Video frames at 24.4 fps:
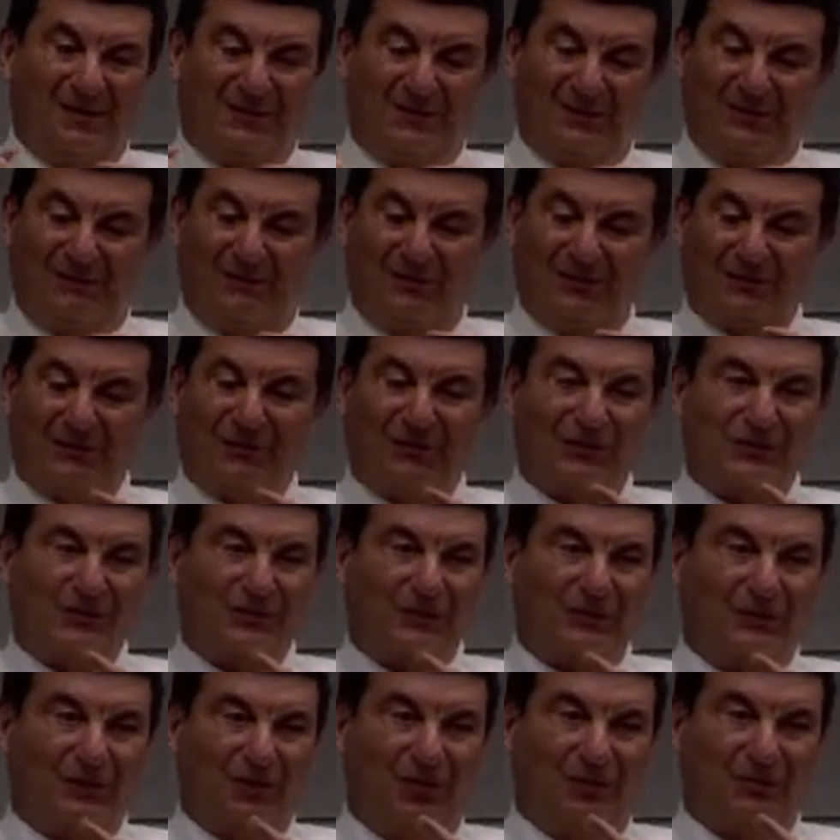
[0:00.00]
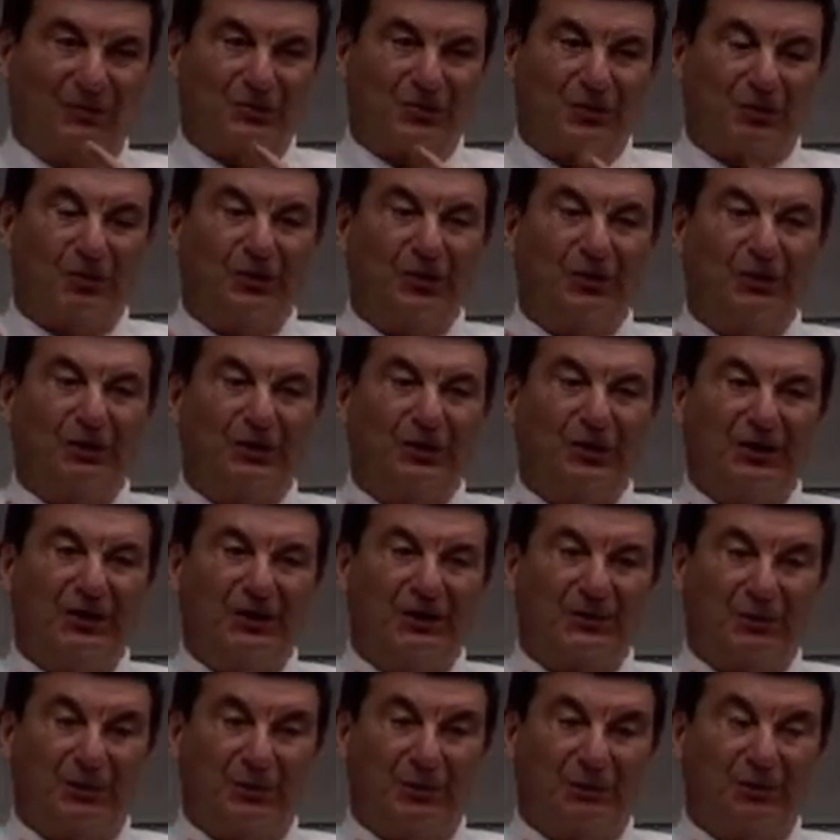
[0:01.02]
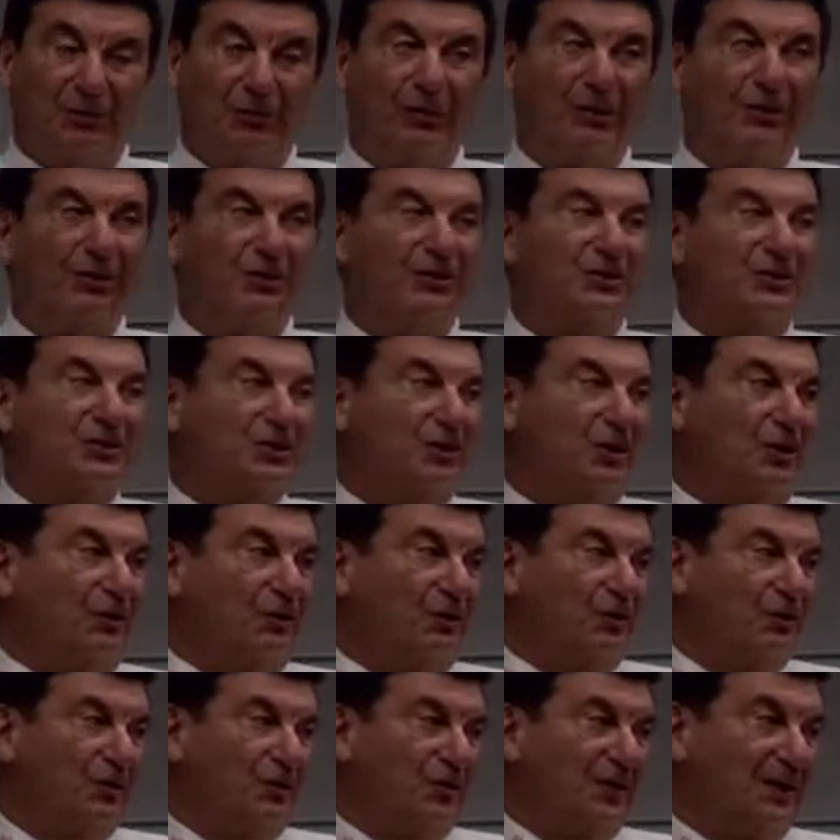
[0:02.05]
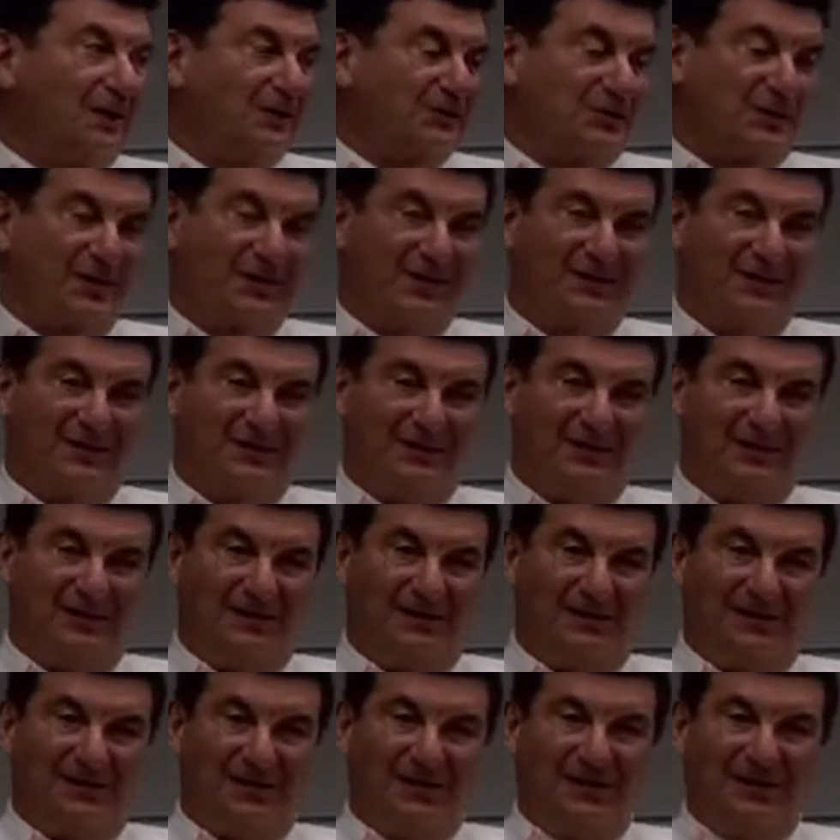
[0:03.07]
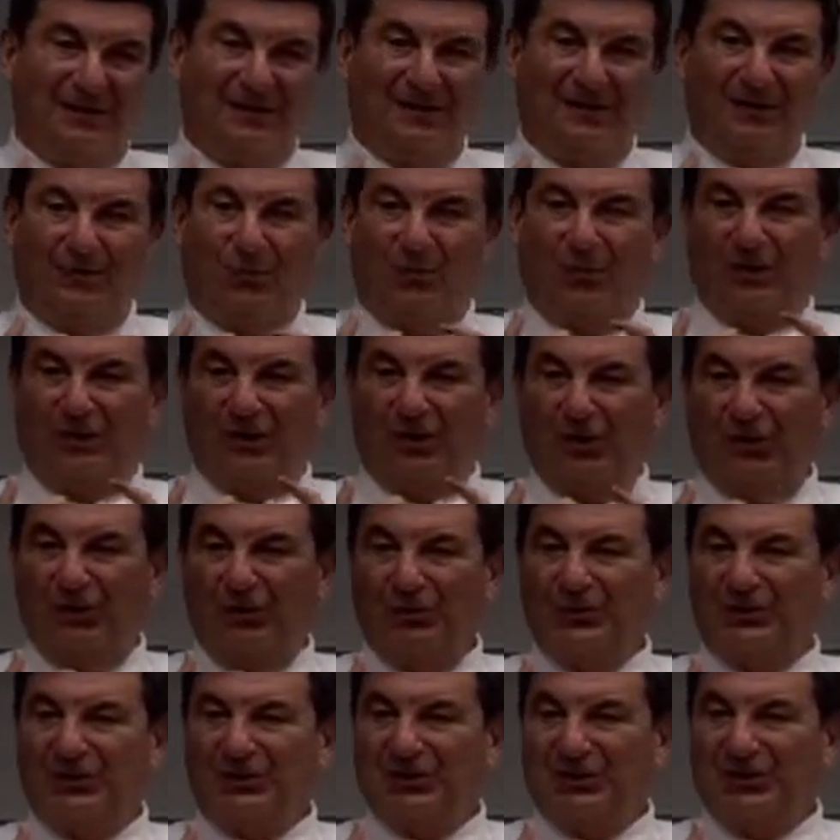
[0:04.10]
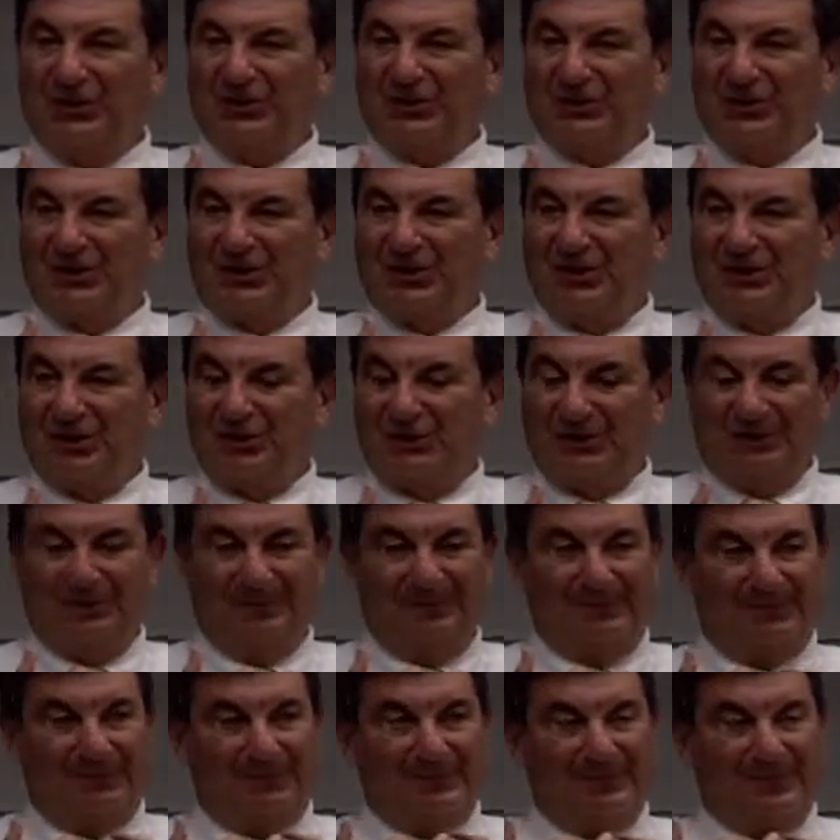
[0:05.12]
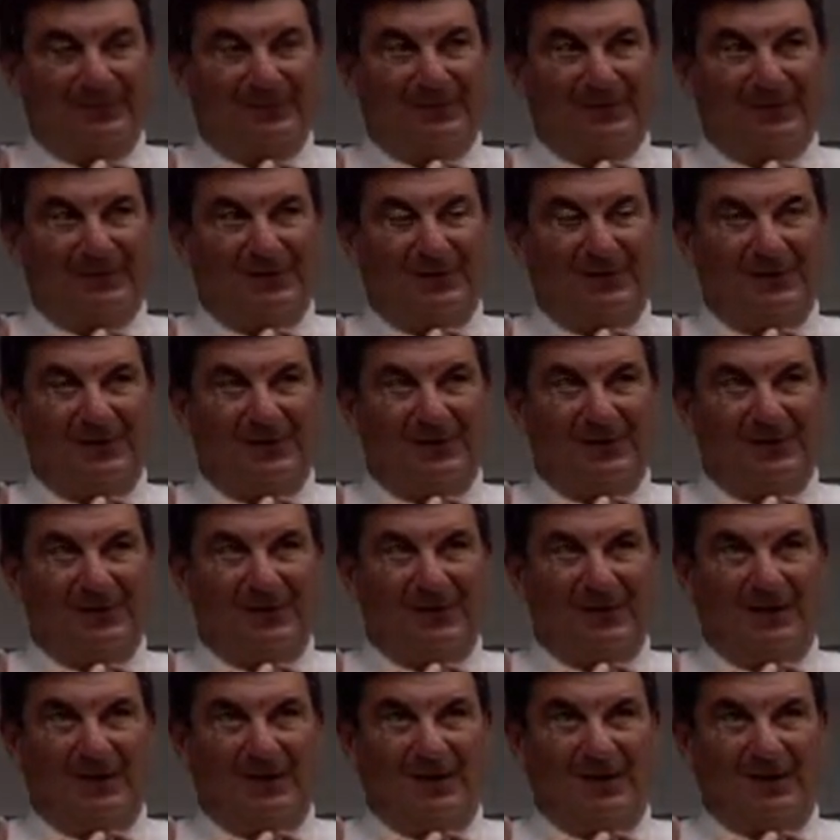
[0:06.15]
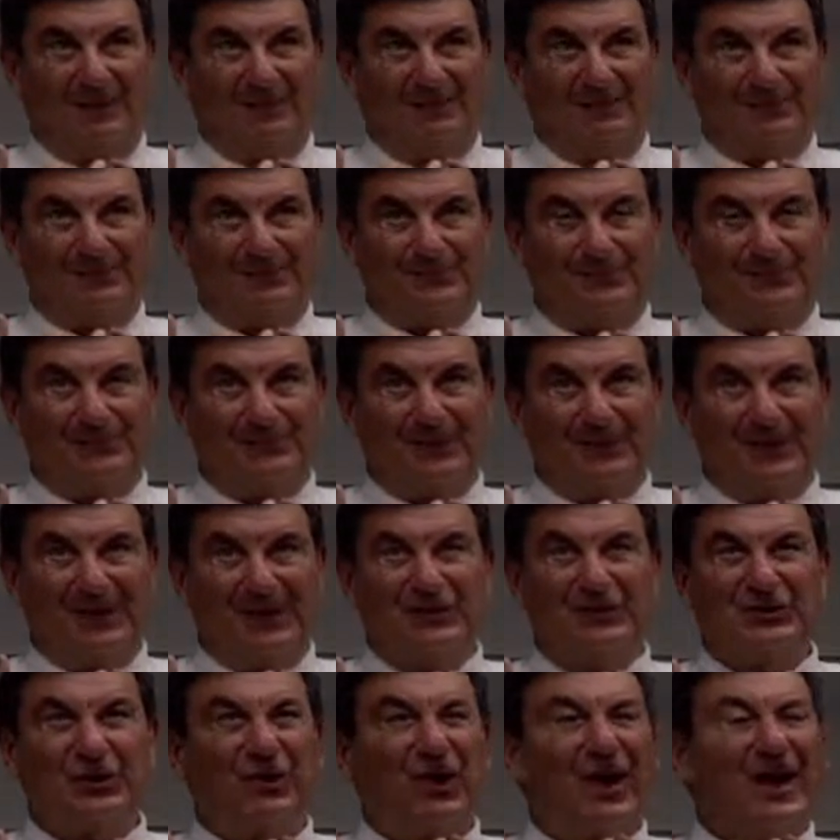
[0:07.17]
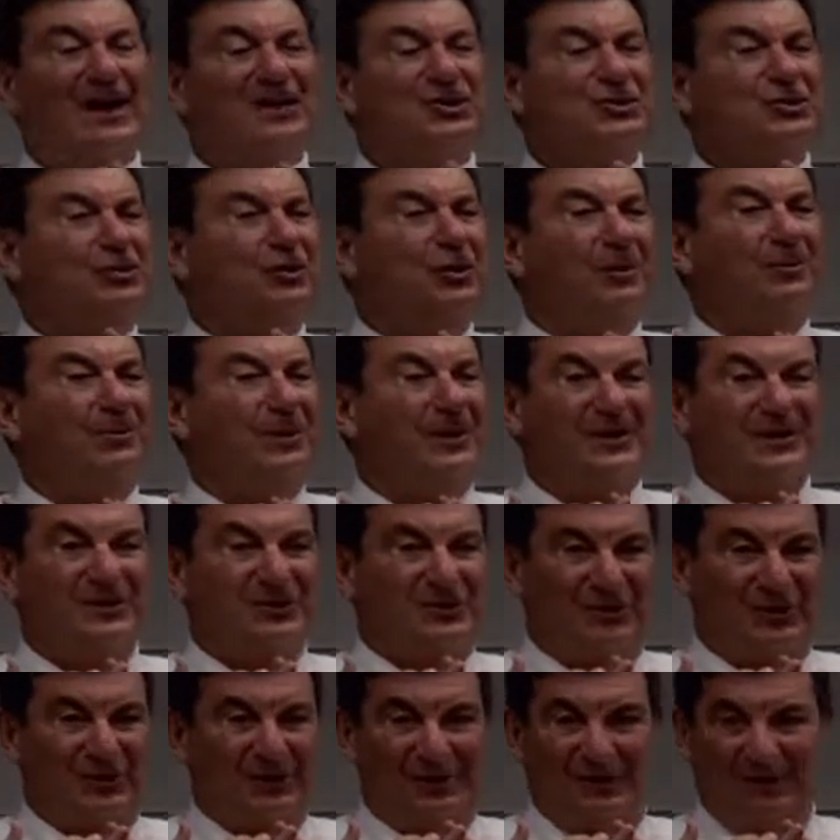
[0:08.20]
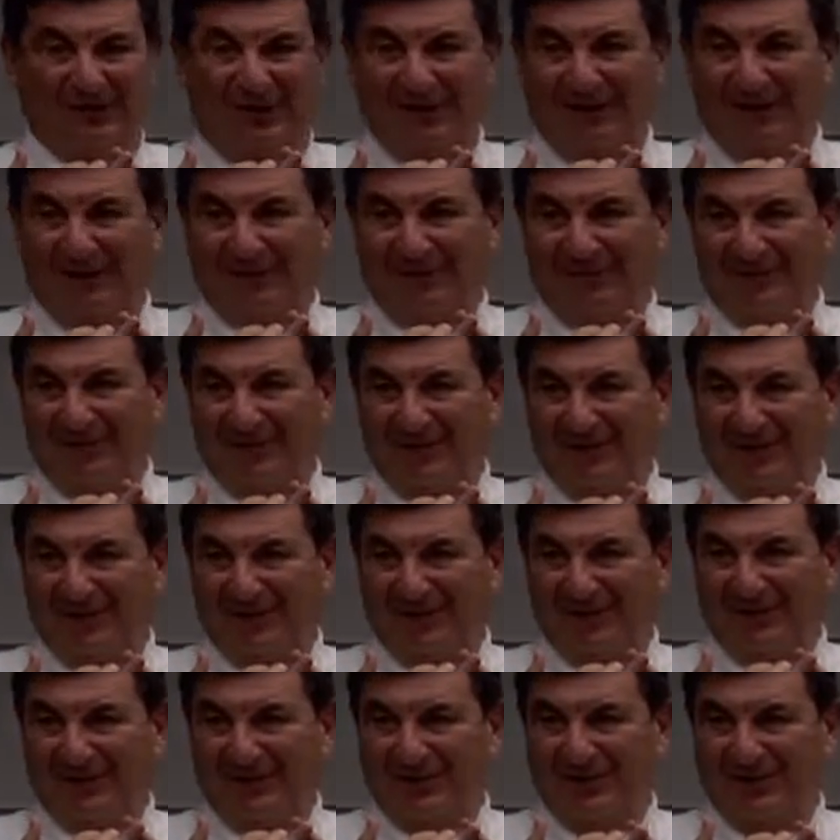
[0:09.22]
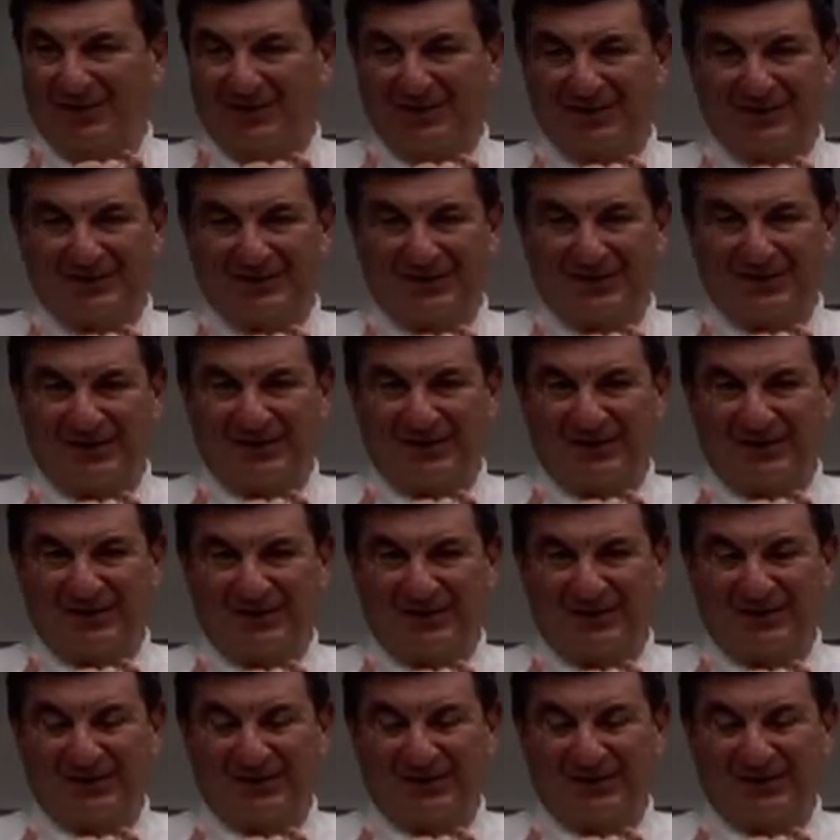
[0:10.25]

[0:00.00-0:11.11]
First of all, it's almost 300 years, will be 300 years old in 2018, one of the oldest cities in the country. Um, it's the last European city left in our United States.